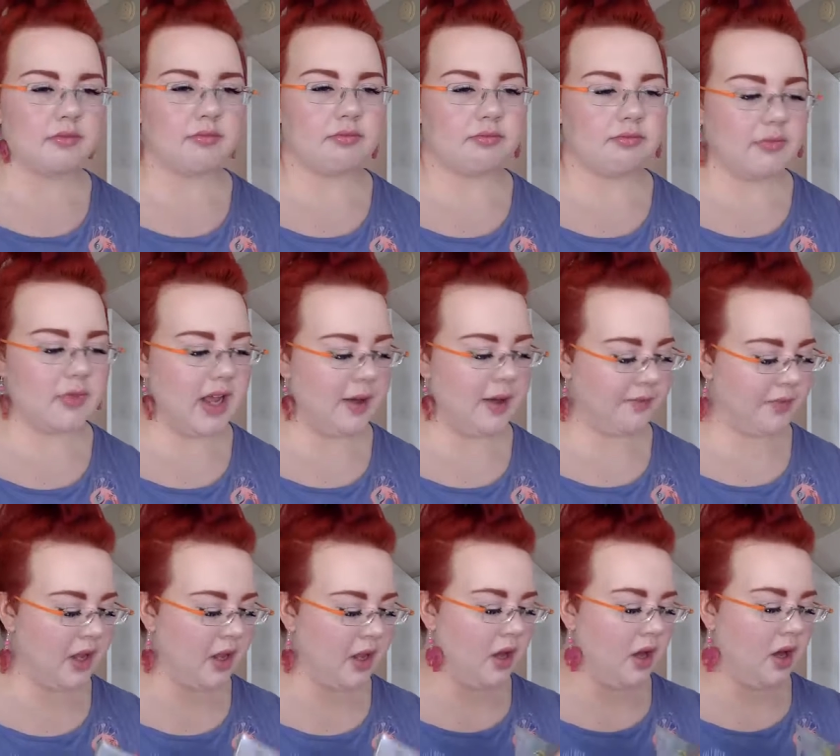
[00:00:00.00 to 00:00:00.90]
Yeah,
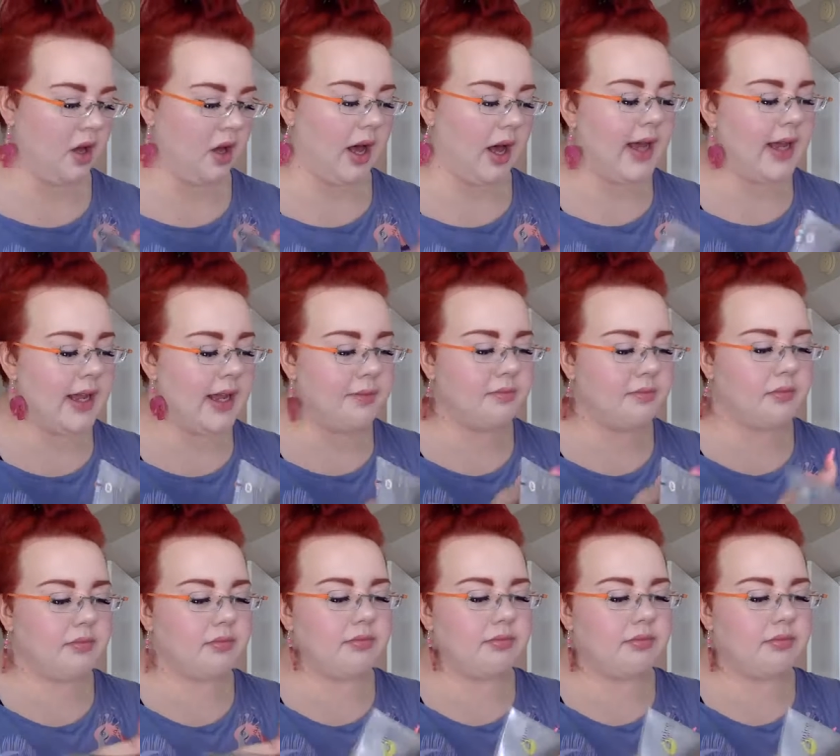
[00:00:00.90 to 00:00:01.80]

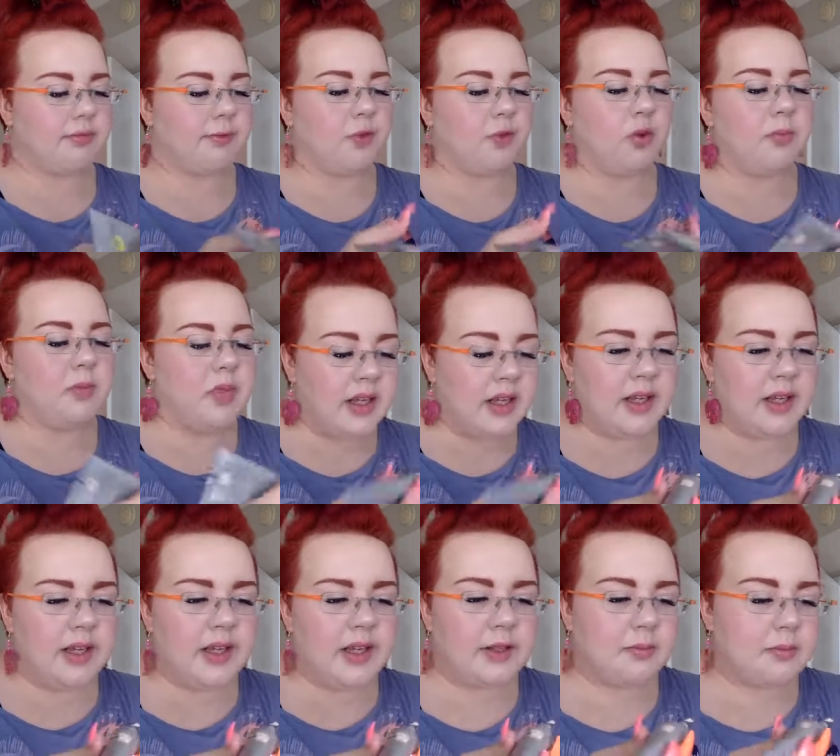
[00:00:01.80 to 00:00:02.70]
for
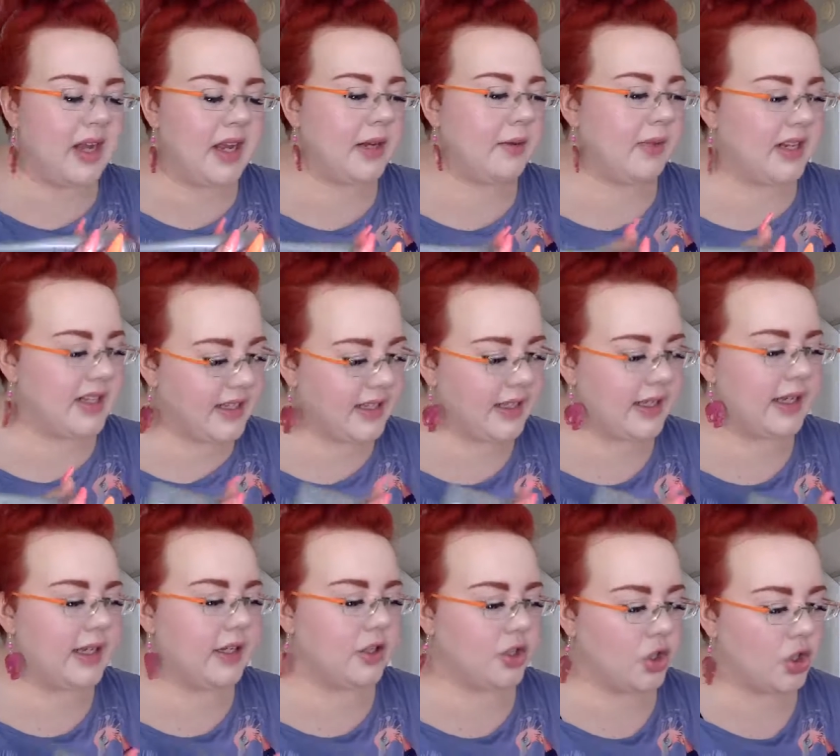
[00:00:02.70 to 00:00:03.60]
me, it made my
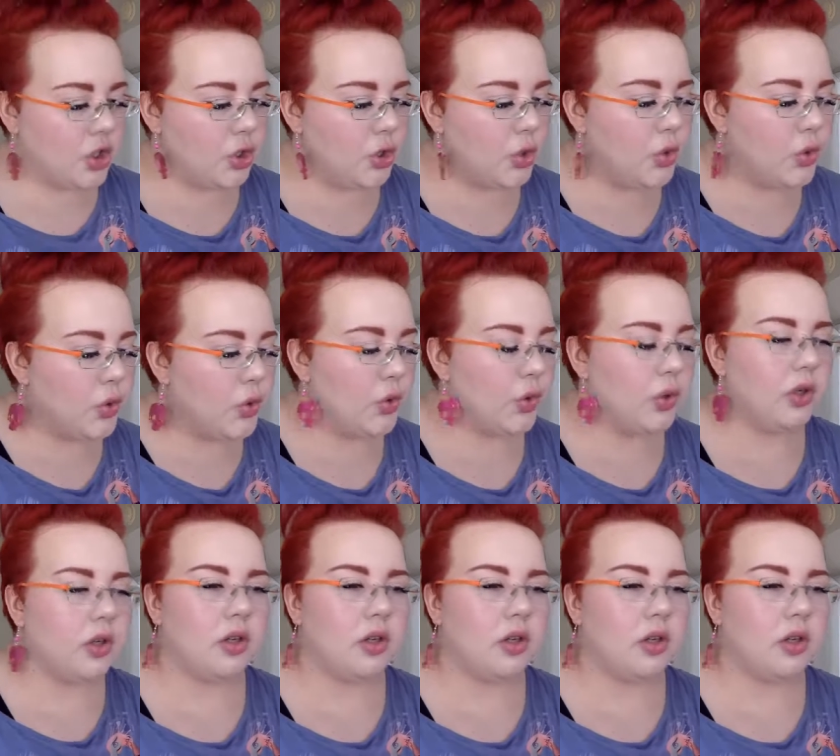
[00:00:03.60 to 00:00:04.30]
skin too